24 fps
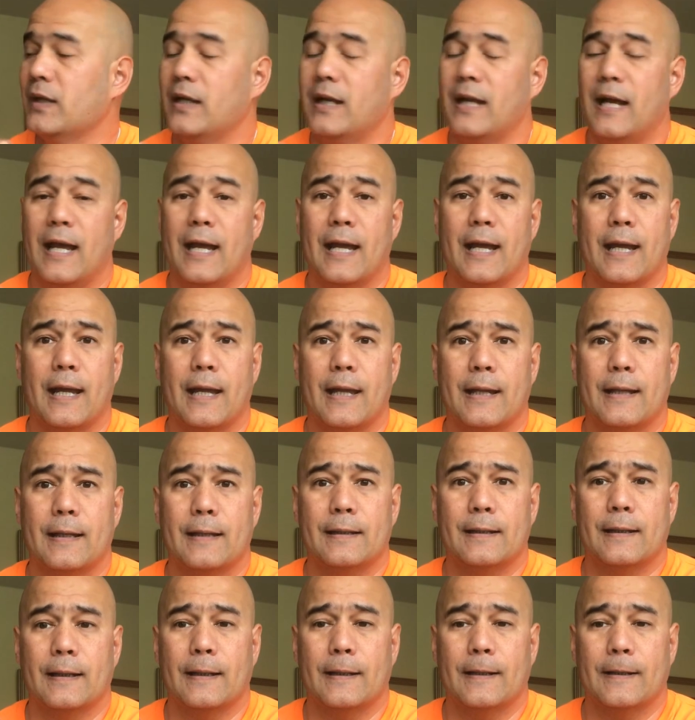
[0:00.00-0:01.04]
And
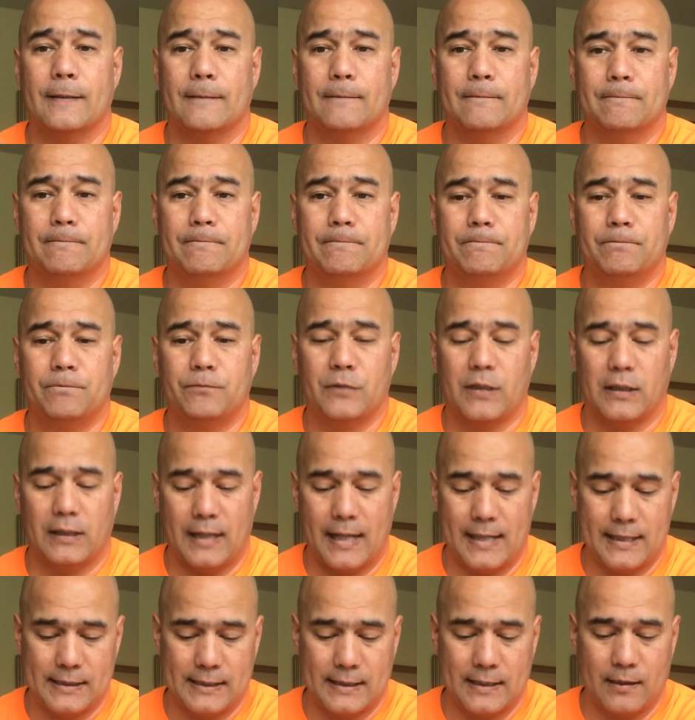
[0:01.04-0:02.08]
the
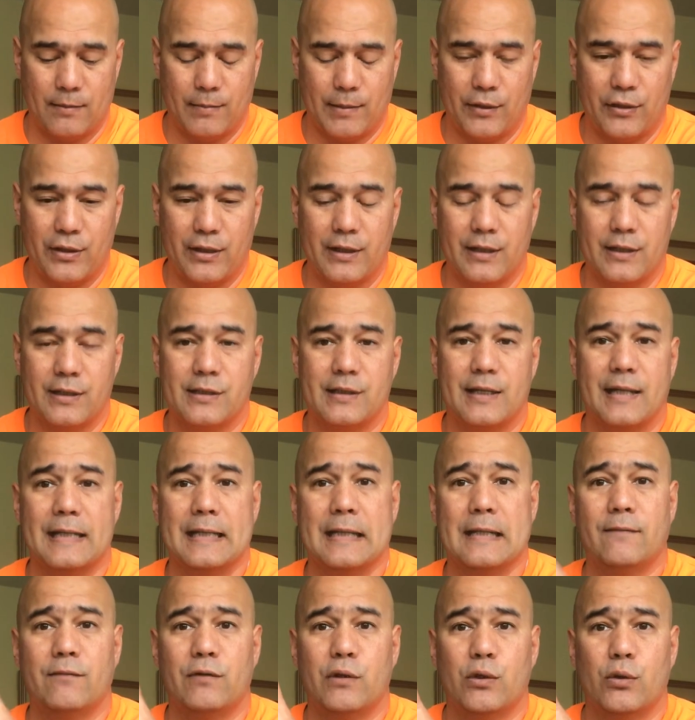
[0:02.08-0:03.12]
last thing about that is they
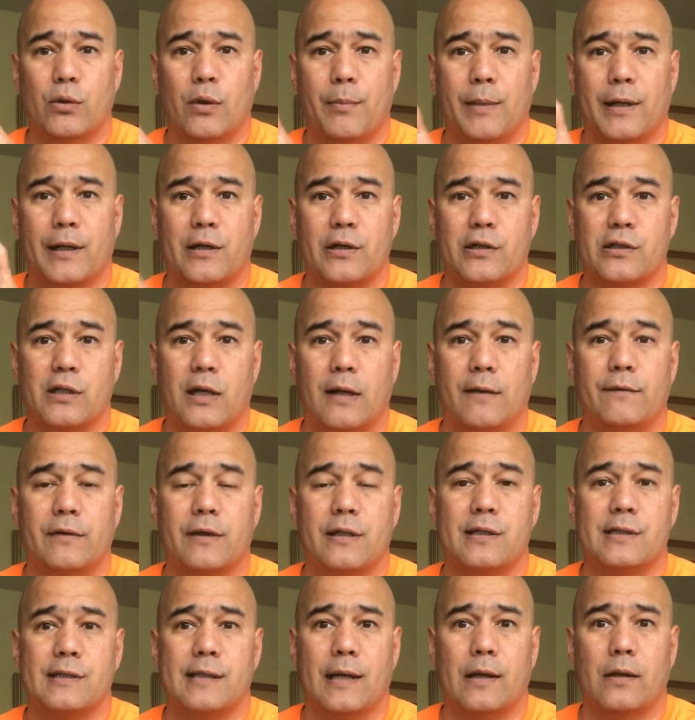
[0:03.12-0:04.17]
give you a Microsoft
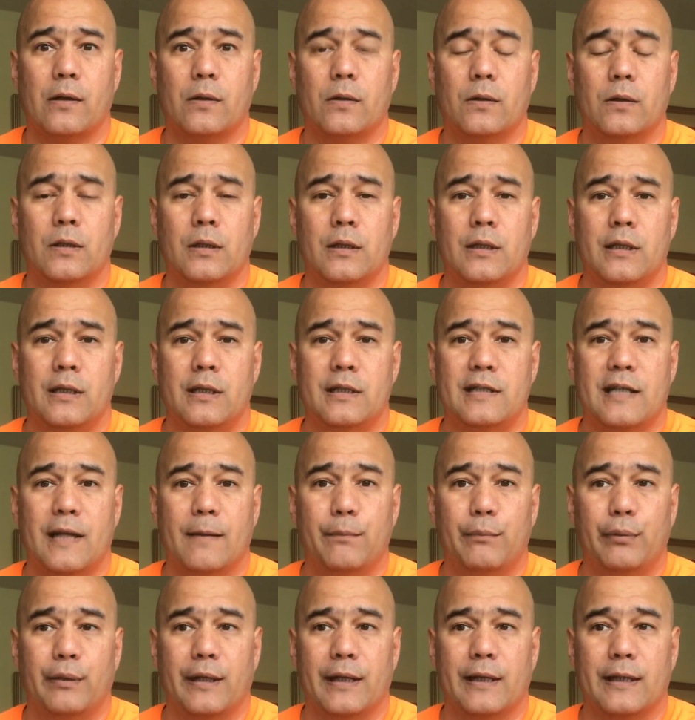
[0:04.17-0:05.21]
Excel
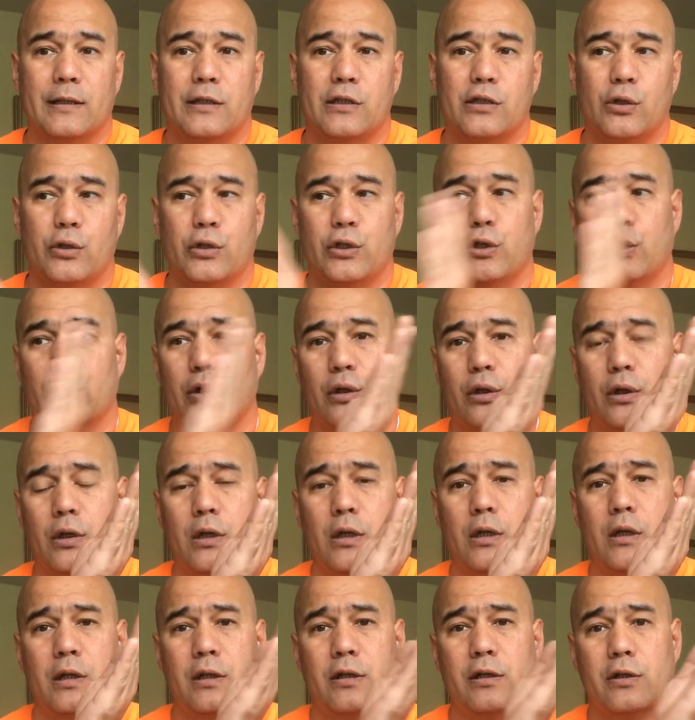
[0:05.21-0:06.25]
template, so
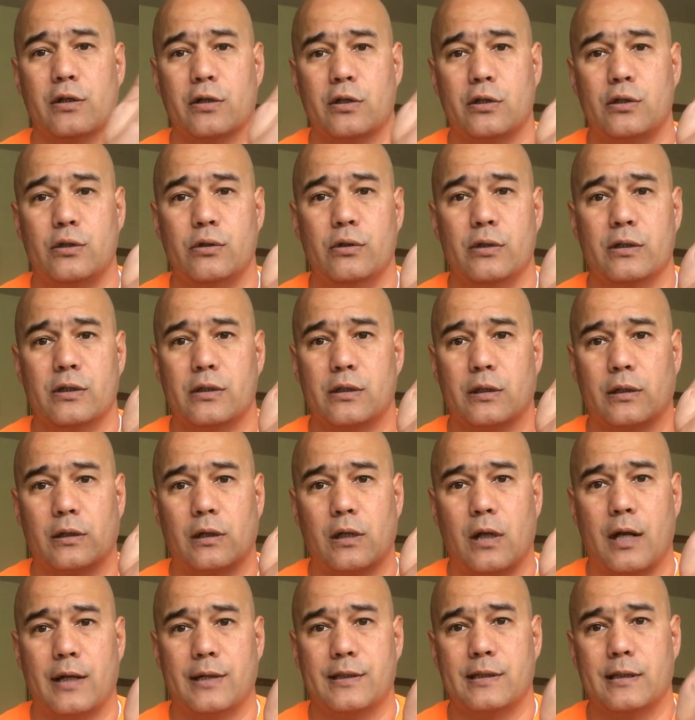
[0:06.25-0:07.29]
your students are
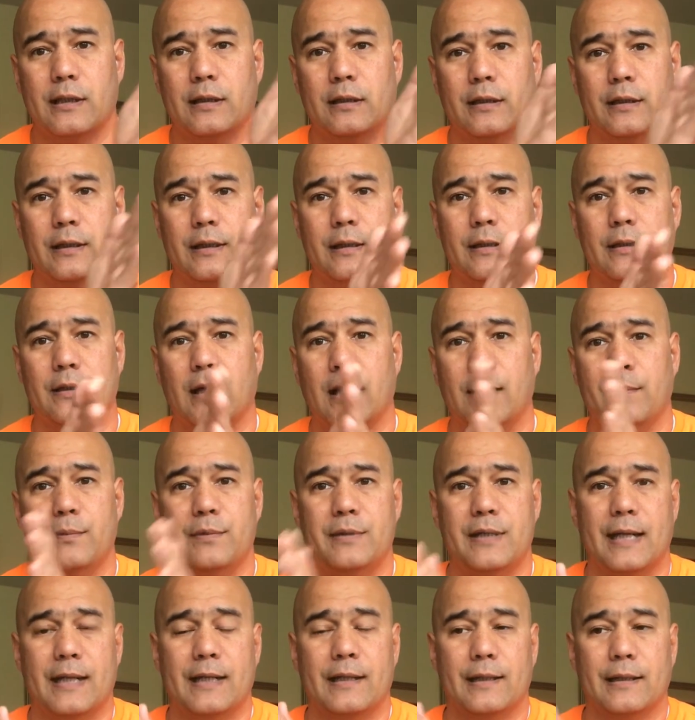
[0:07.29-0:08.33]
constantly
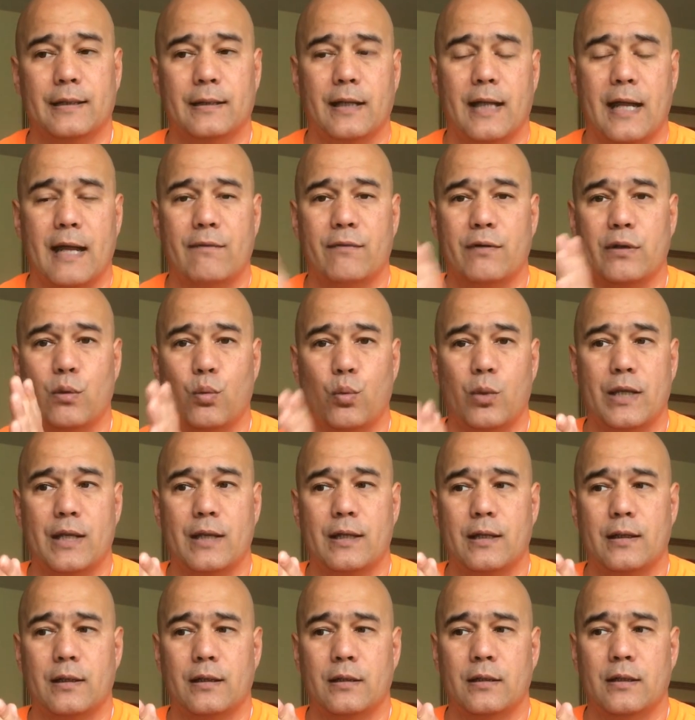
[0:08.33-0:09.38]
updating every week,
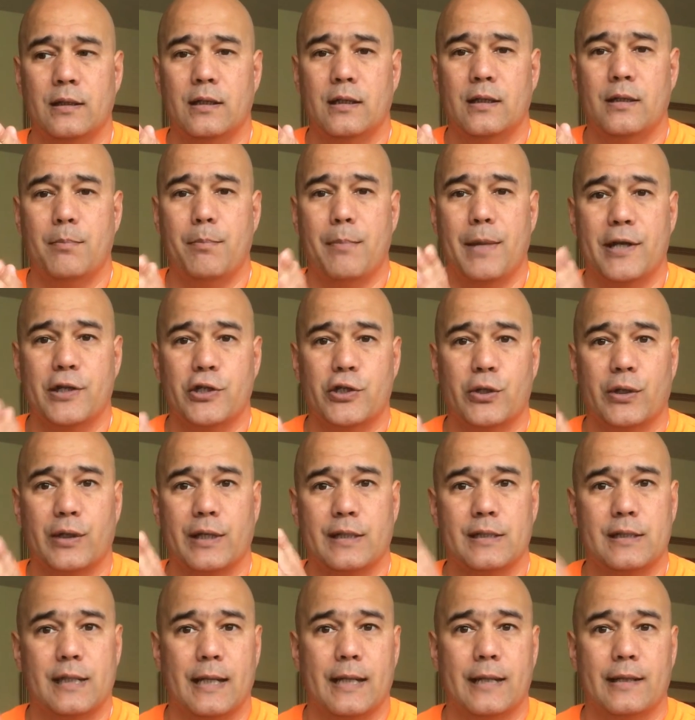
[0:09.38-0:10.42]
measuring
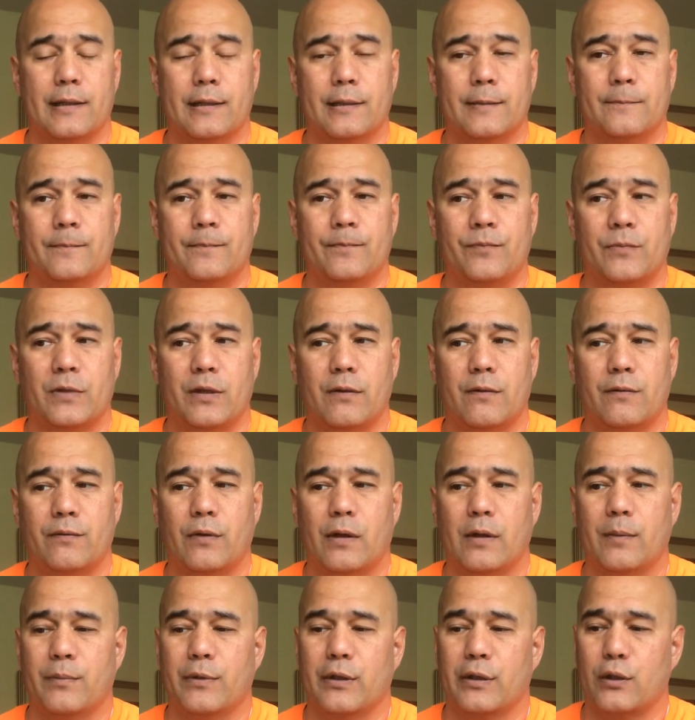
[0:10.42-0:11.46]
data
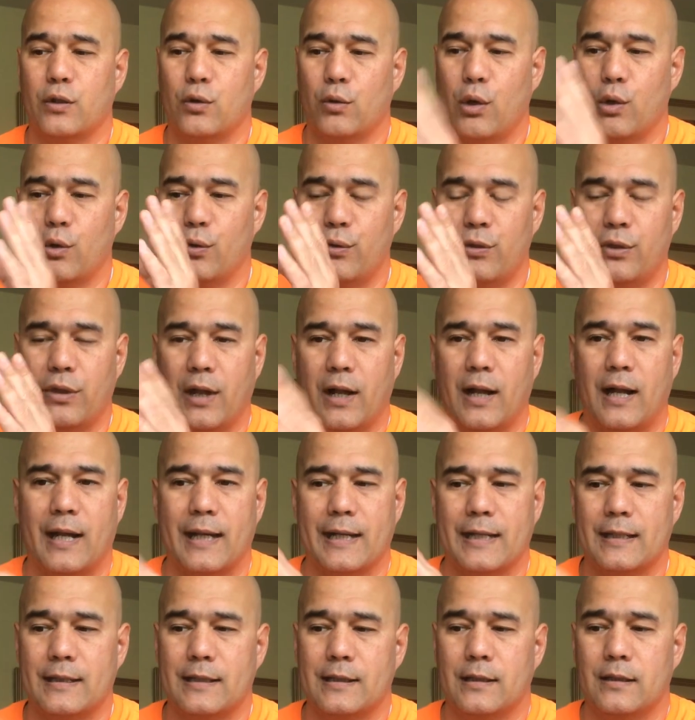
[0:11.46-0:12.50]
from the growth, the
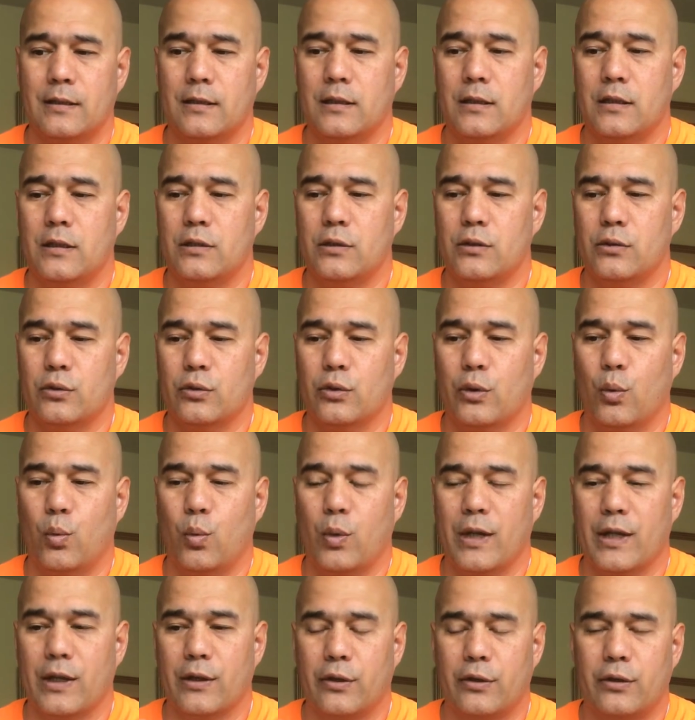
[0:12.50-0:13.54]
height, to the
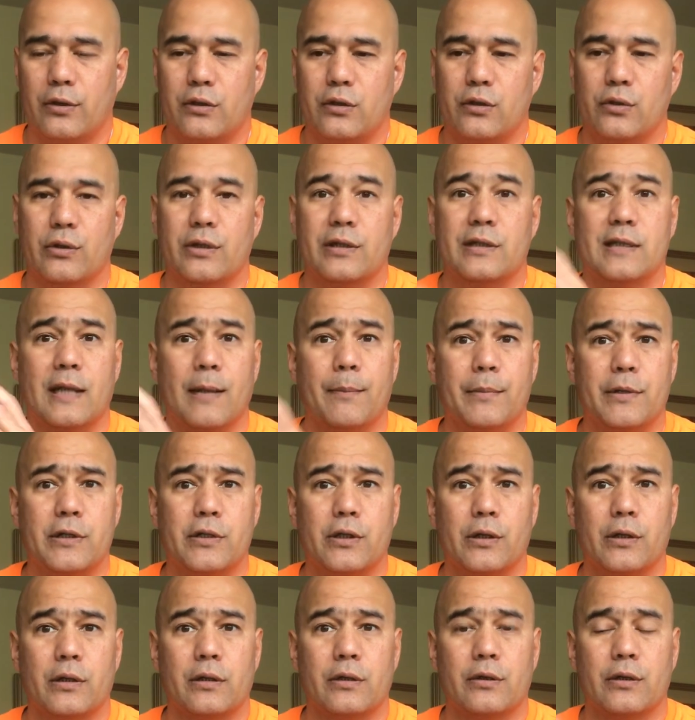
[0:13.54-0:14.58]
width, to the
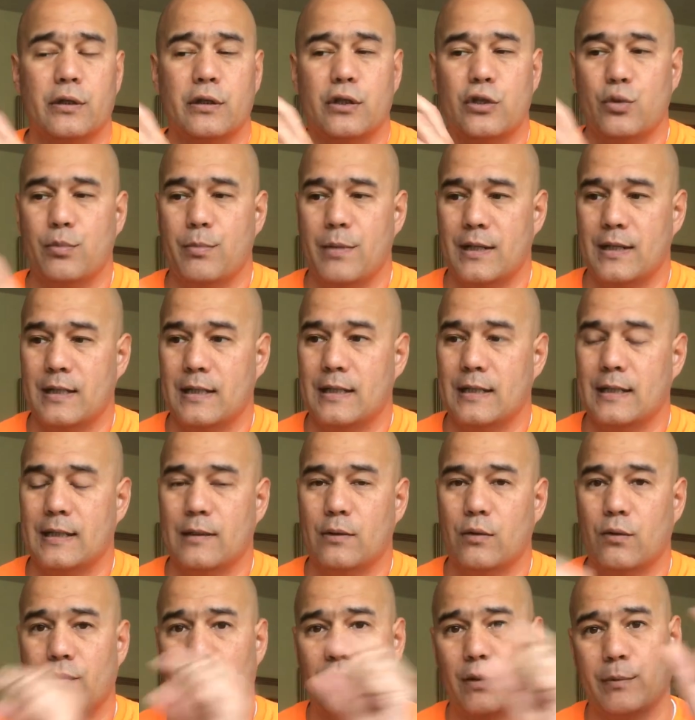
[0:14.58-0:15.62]
temperature, the
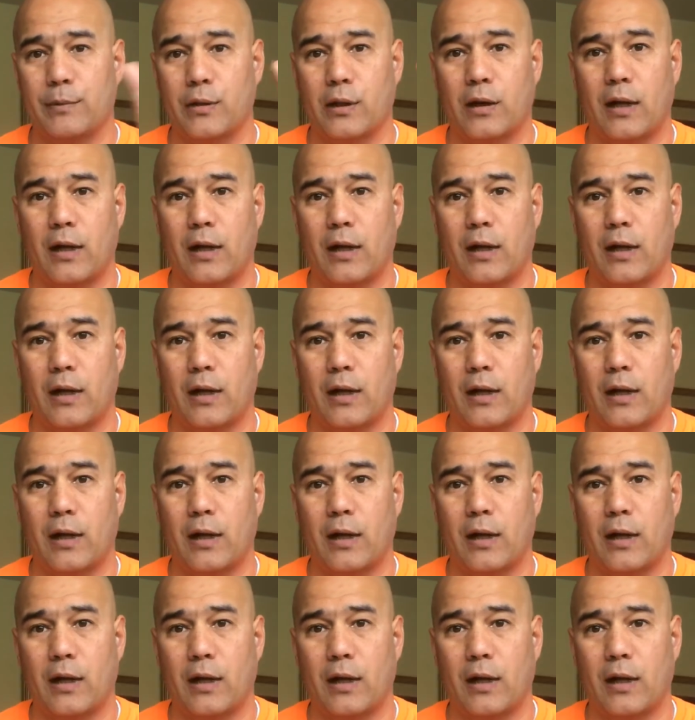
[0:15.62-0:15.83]
humidity from your